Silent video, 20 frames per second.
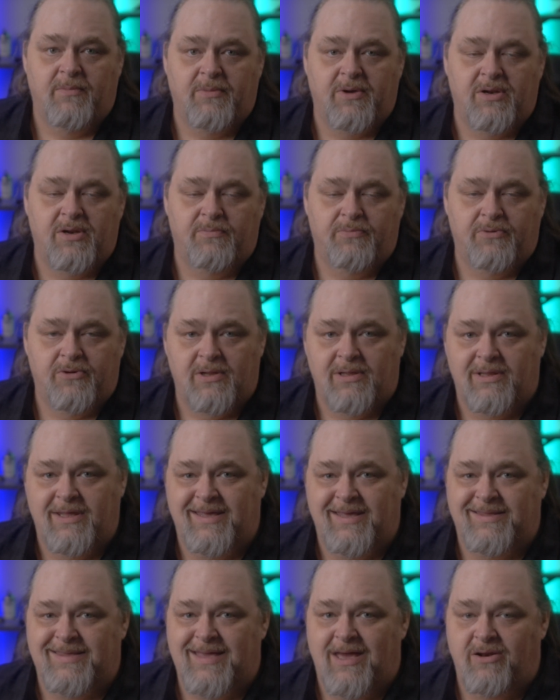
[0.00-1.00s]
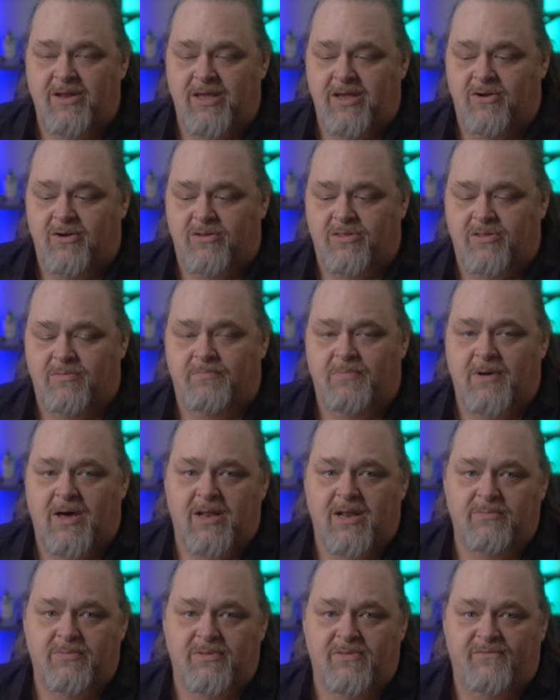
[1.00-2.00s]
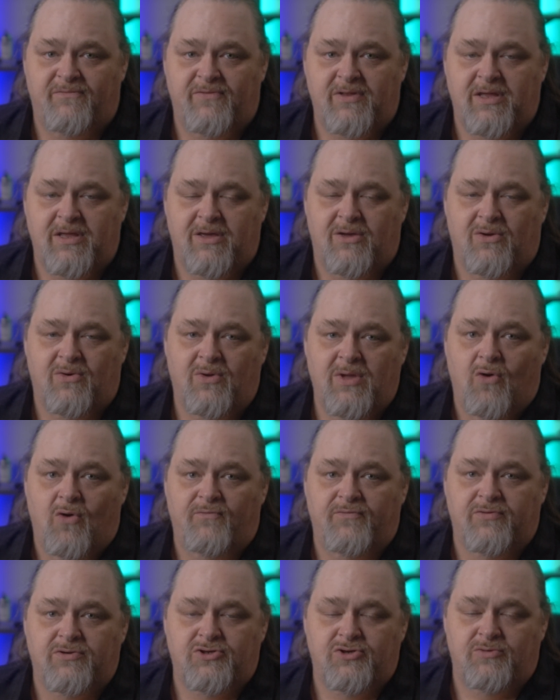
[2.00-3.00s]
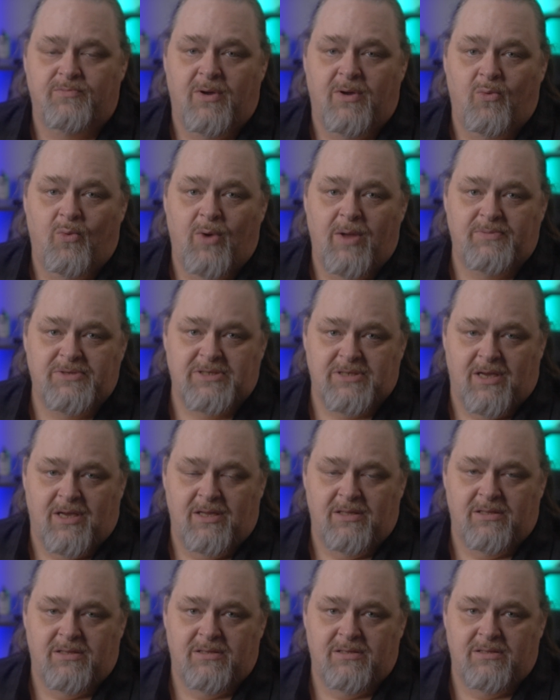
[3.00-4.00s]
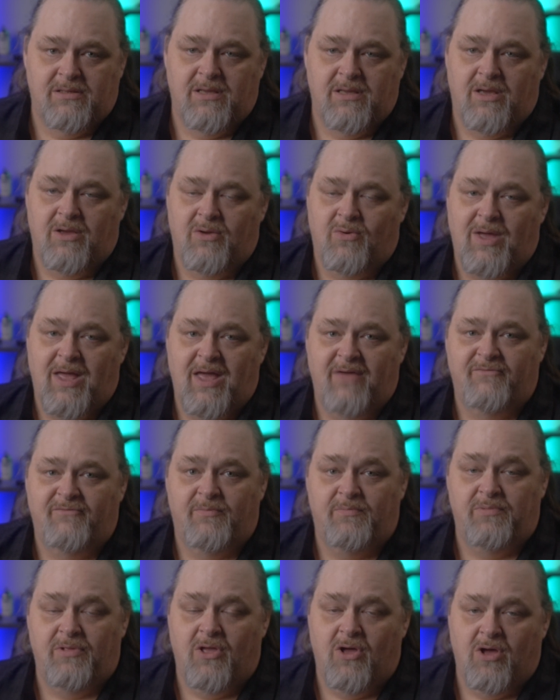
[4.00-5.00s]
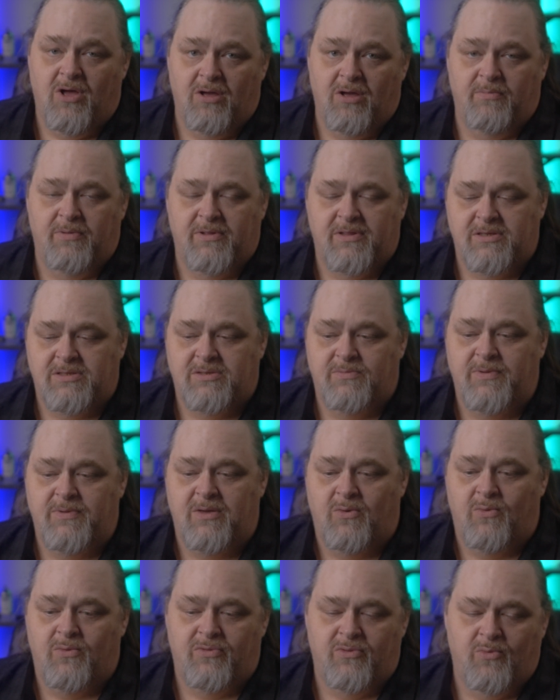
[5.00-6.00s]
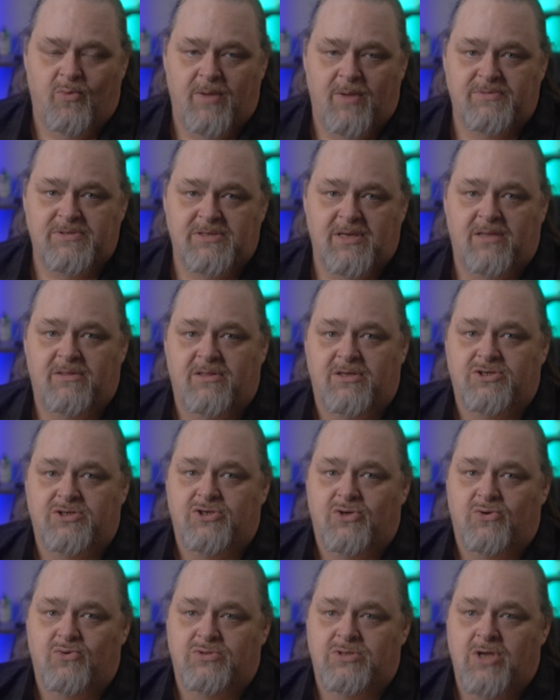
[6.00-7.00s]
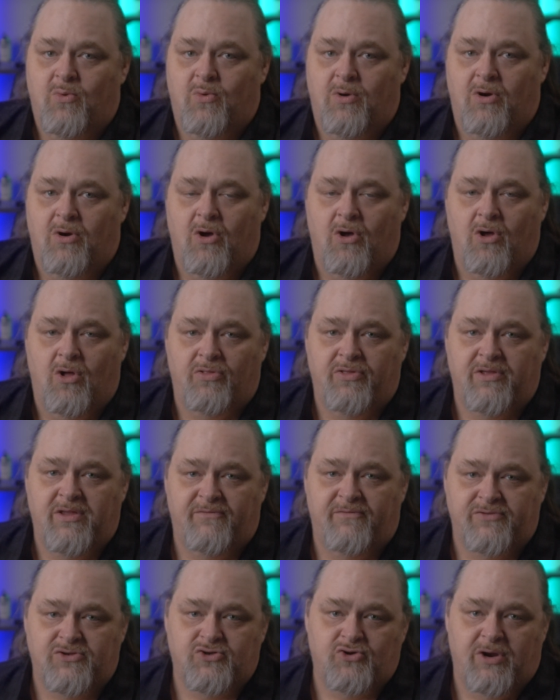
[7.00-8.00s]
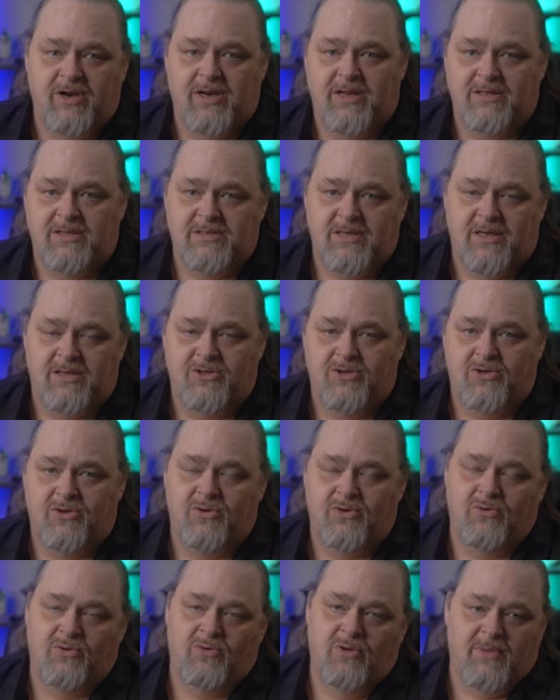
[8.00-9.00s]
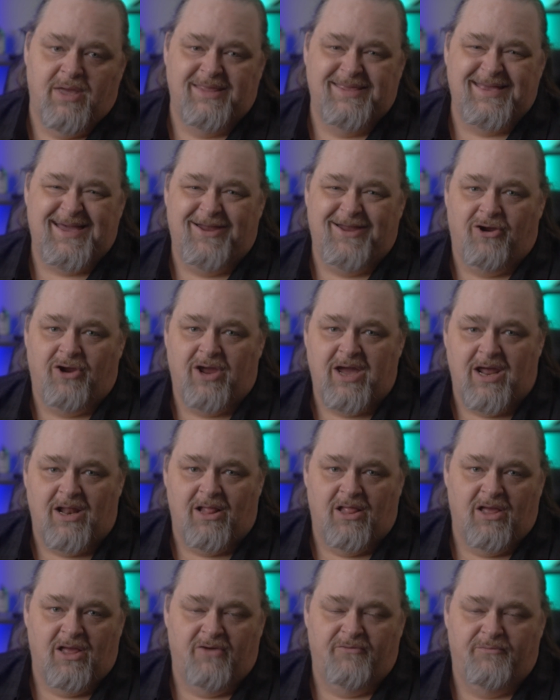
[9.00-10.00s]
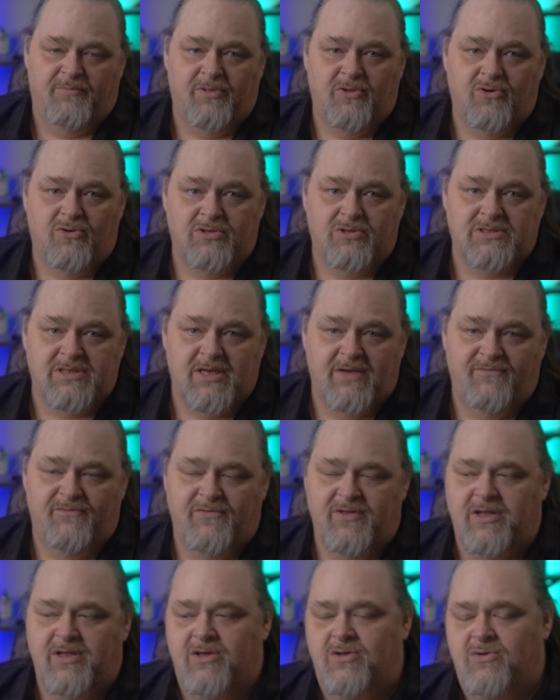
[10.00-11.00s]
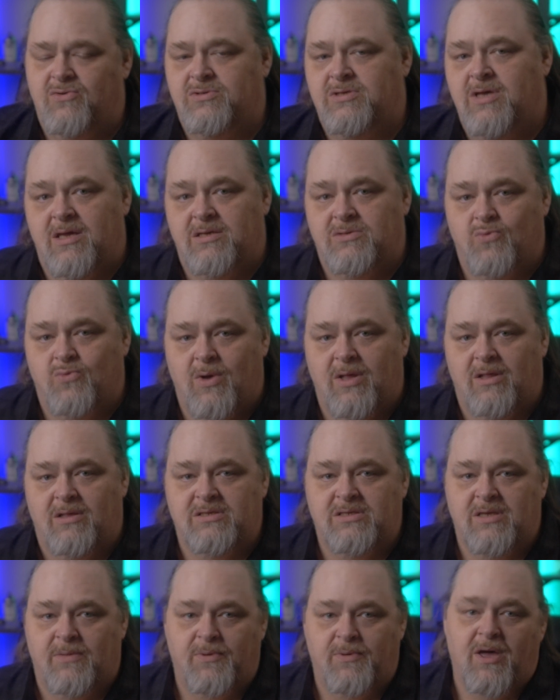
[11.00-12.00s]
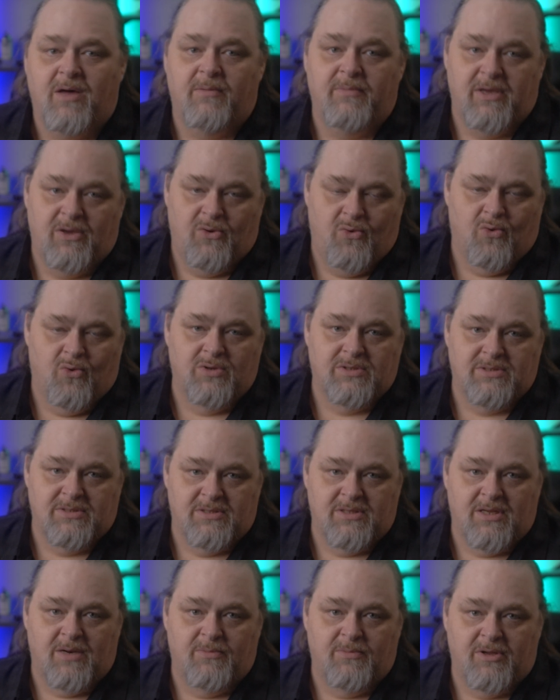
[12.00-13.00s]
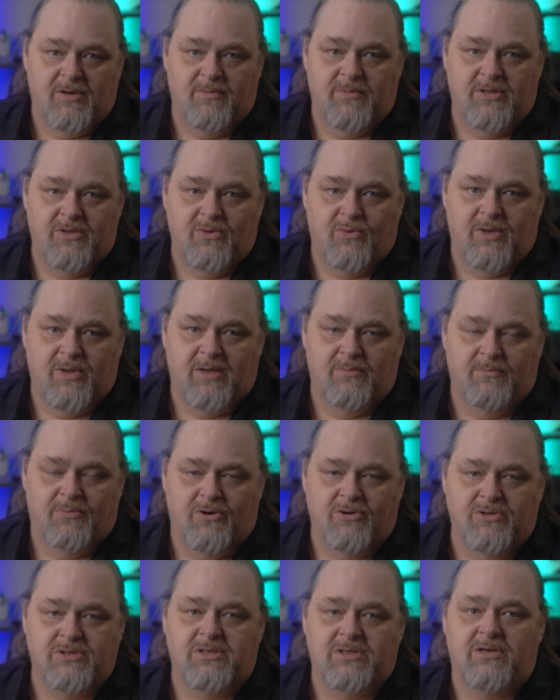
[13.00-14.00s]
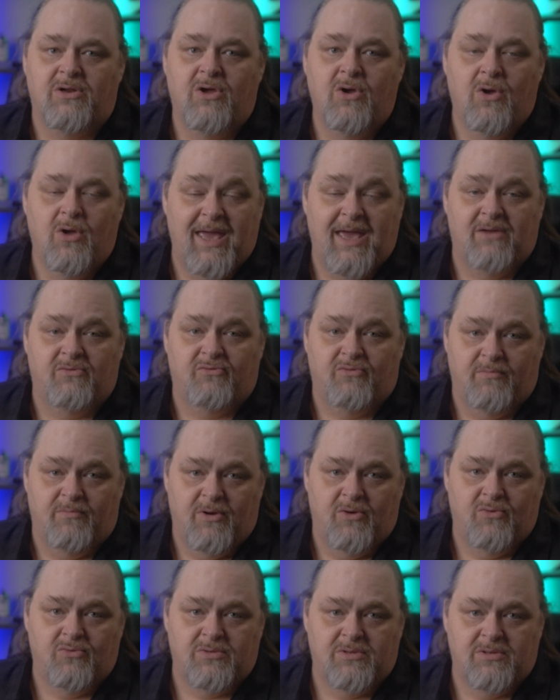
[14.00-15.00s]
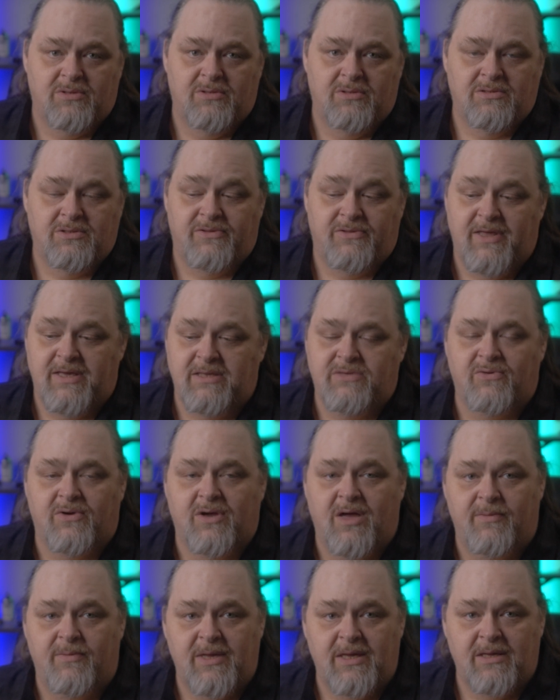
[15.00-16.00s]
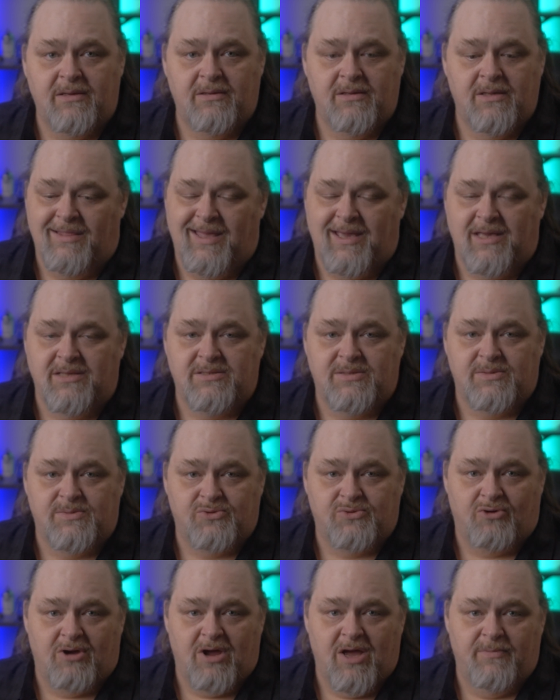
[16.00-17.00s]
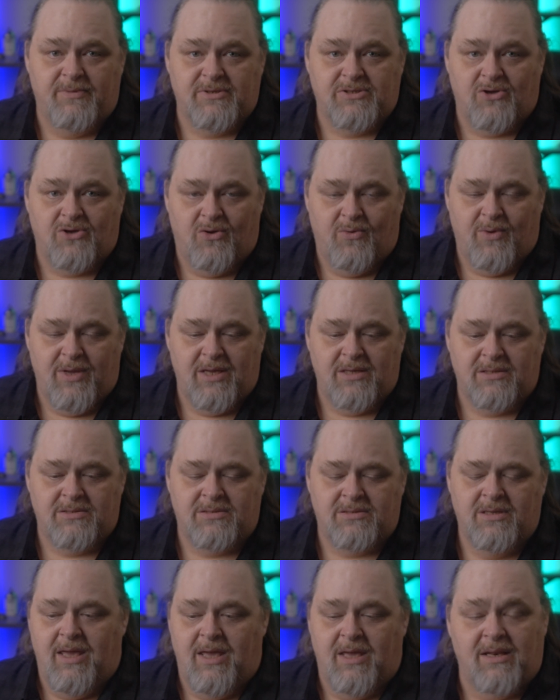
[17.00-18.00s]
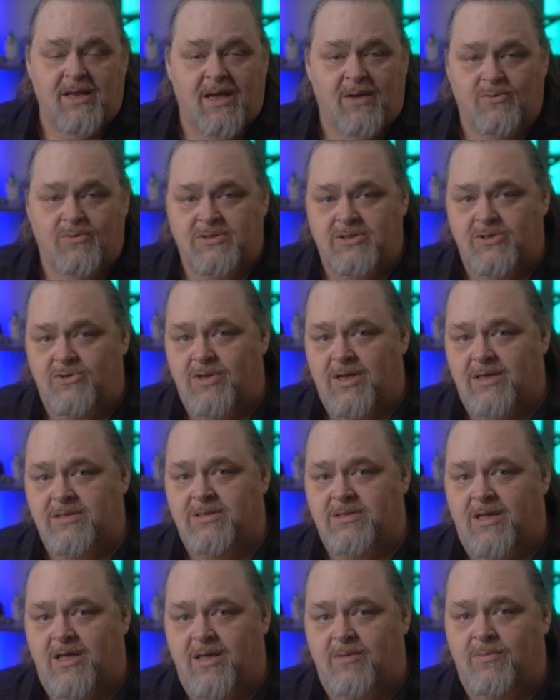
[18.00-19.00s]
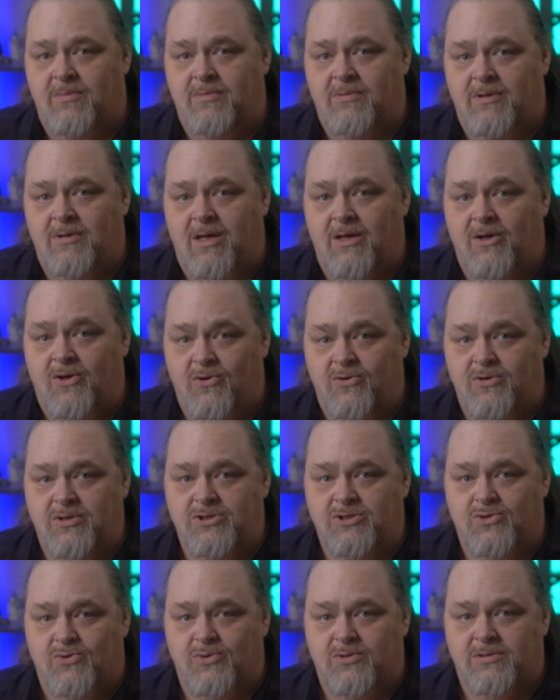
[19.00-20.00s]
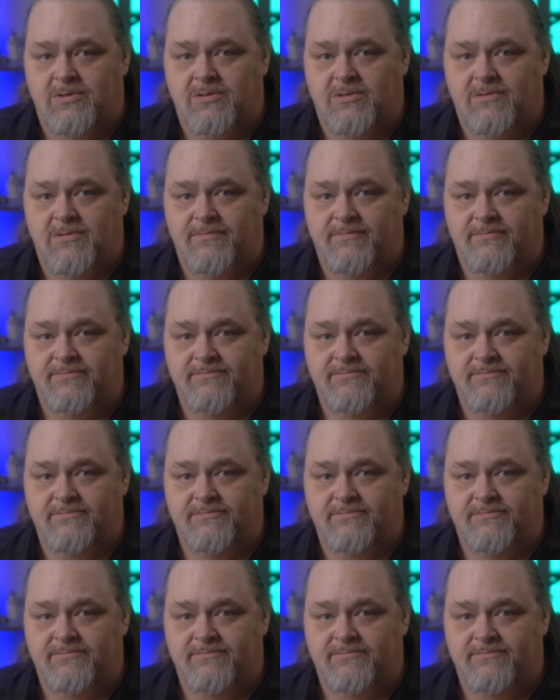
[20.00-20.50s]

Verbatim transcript: I'm going to put a link down here at the bottom of the video over to my website. Now, I have a blog, but this will be a, the website that shows where all the different trainings I do, my entire catalog of Pluralsight videos, as well as upcoming courses that I'm going to be doing in person and remote. So thanks for coming. Like and subscribe as always, and I will see you next time on Coding Shorts.